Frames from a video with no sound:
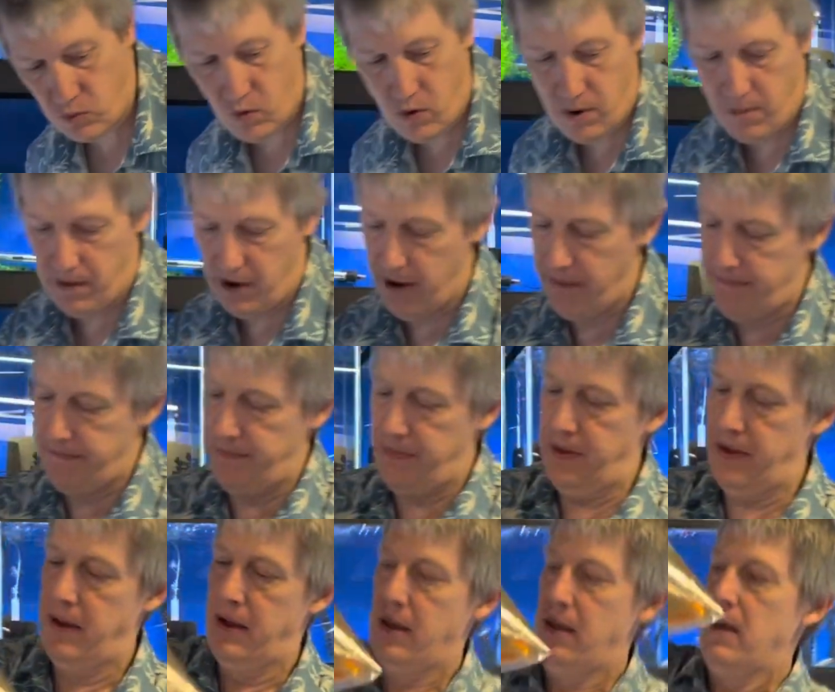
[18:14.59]
warm up.
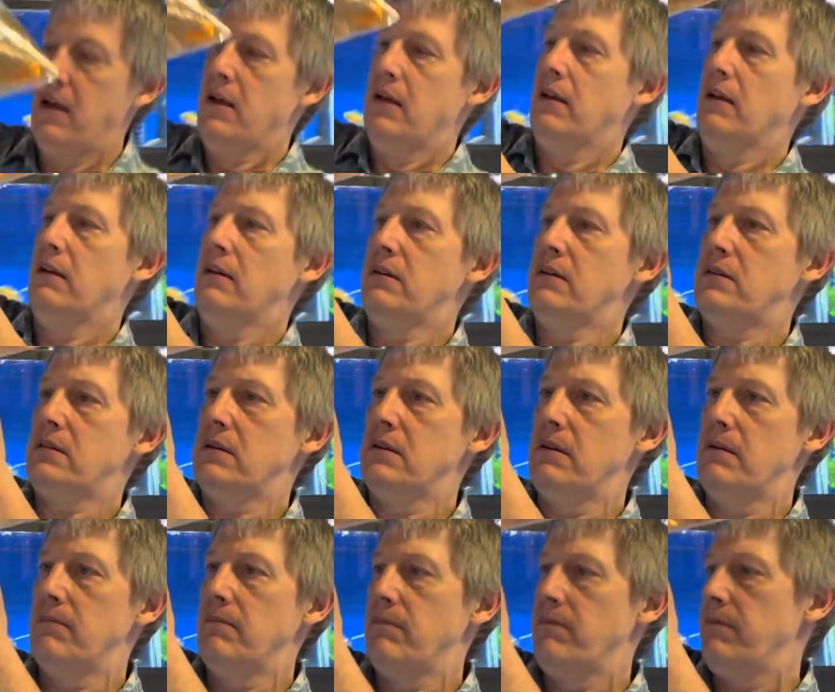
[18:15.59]
Here's
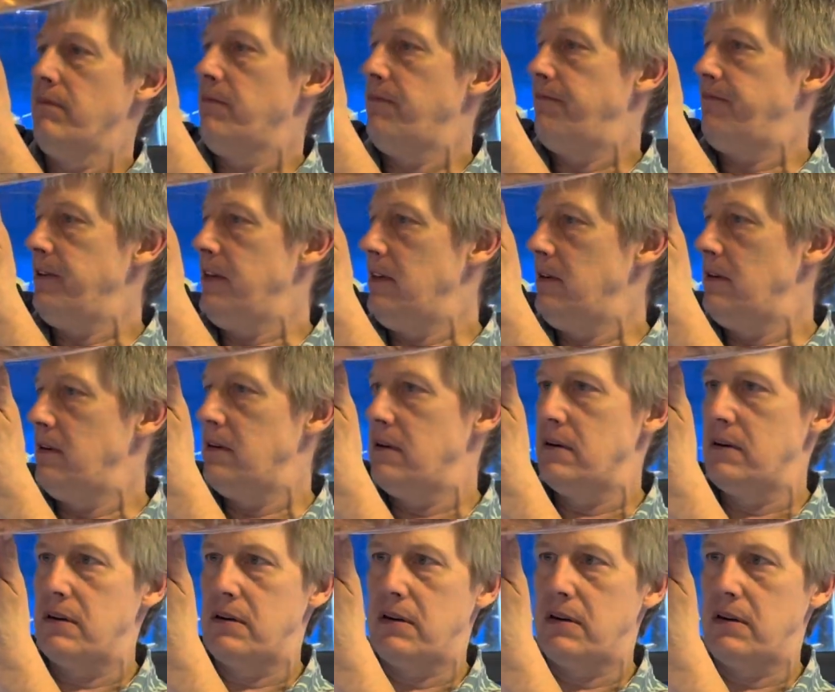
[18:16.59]
some feeder